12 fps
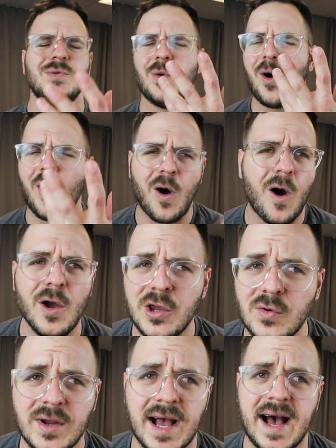To all
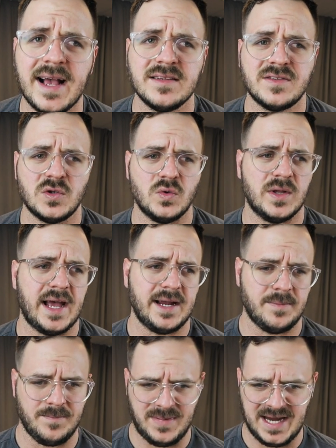you guys who
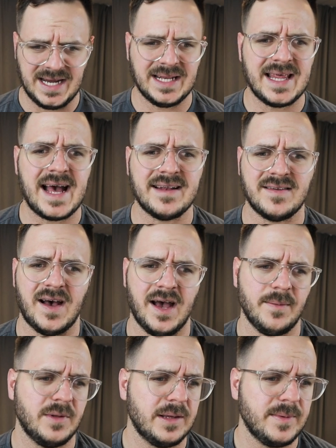like made that
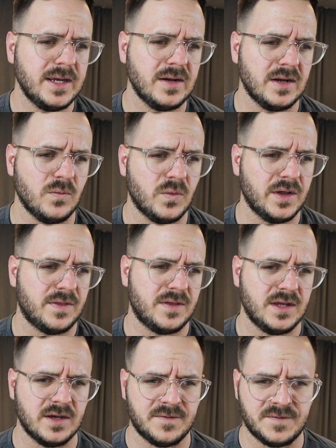time limit with
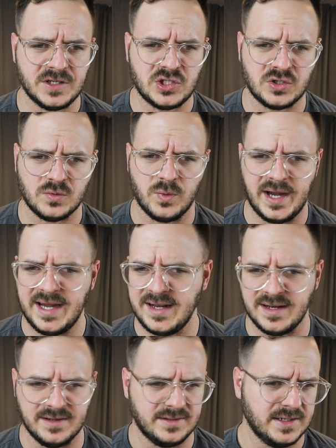the official weight
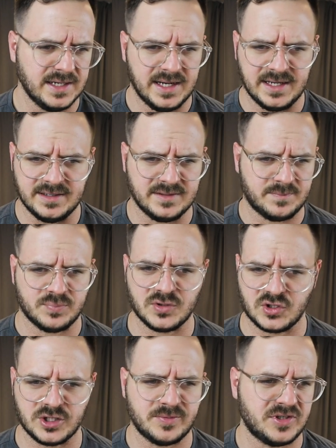and, and
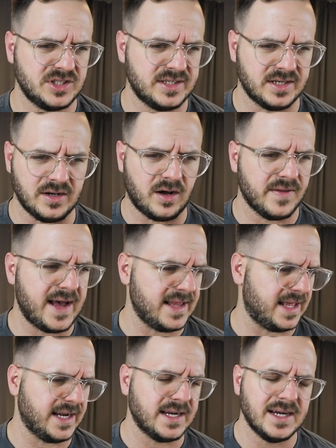prescription and all that,
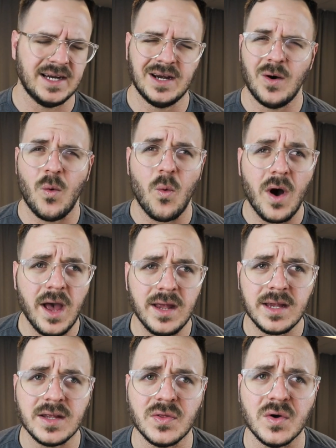like, what
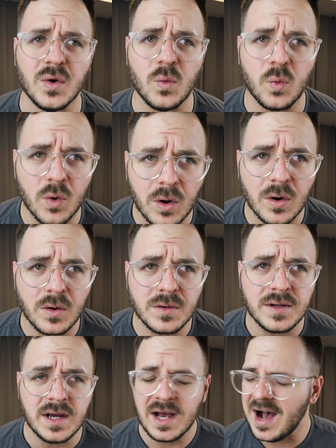in the
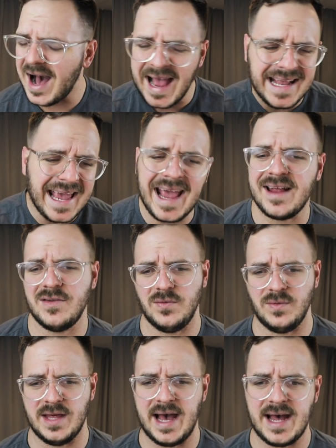world? I can't do
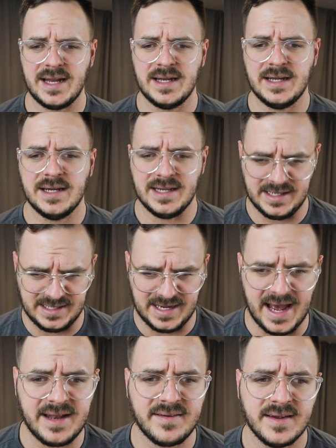that
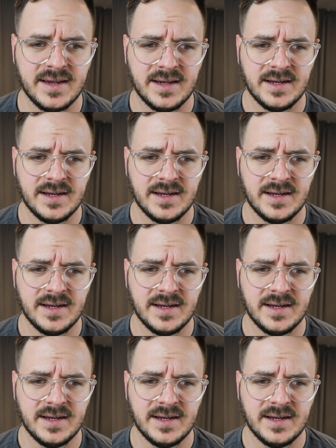yet.